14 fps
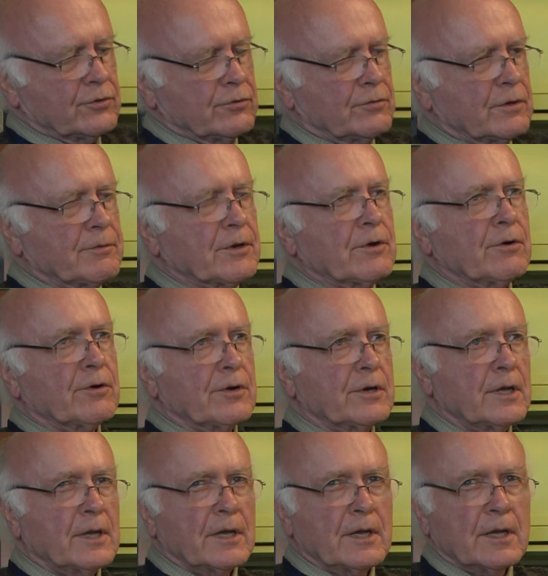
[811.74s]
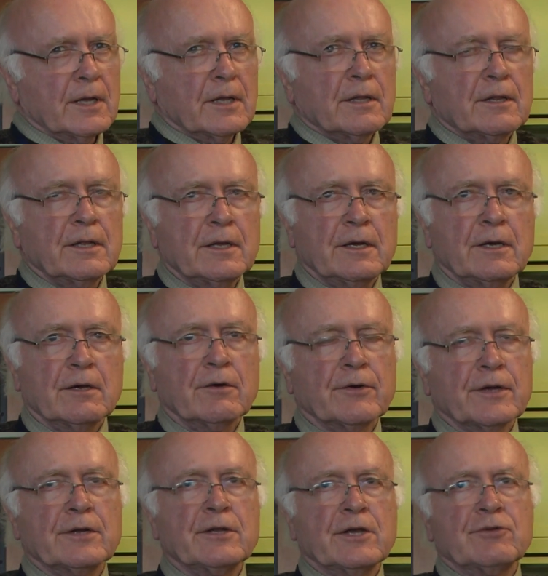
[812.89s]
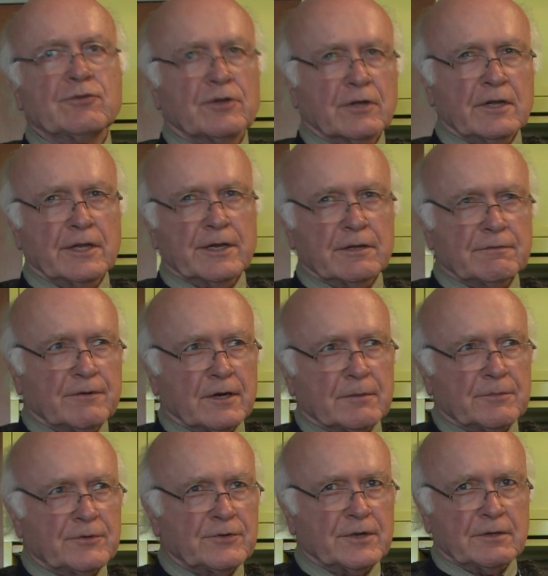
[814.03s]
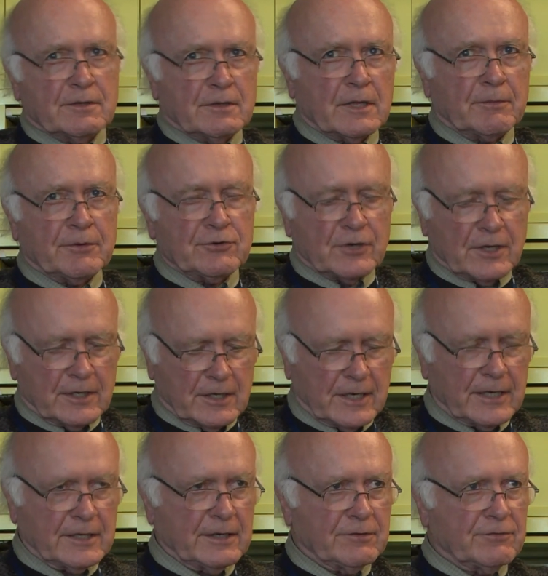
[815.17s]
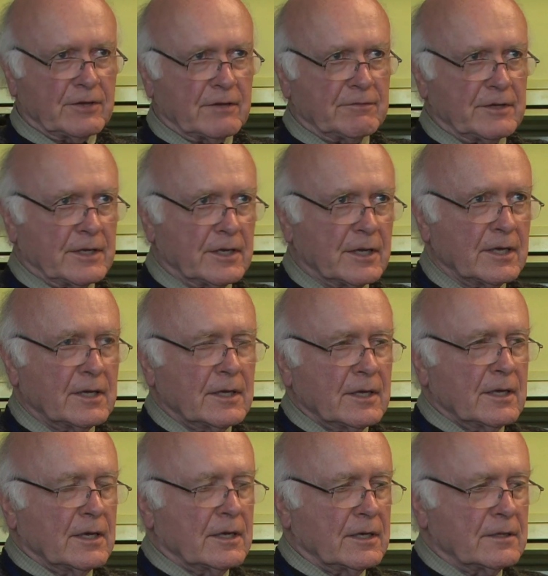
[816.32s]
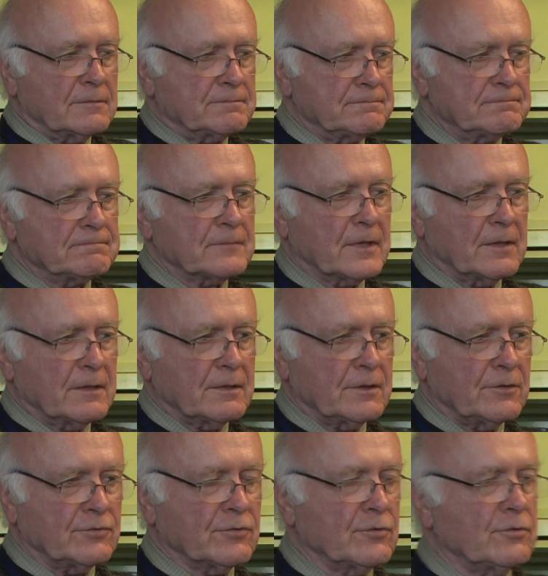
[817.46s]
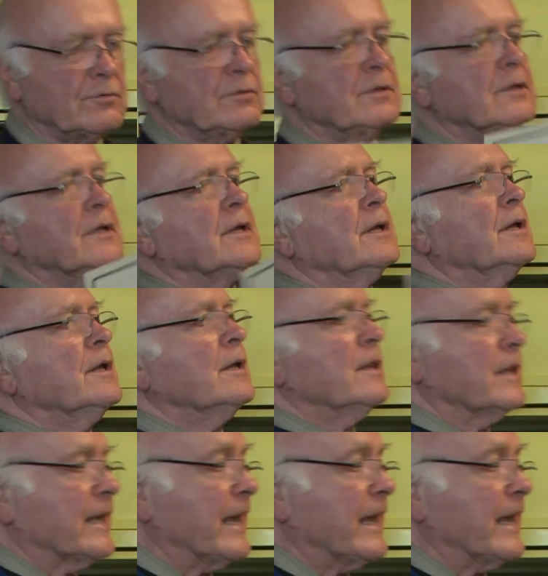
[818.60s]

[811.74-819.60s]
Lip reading: to record the orientation to clinical pharmacy that we shot in 1970. The school, the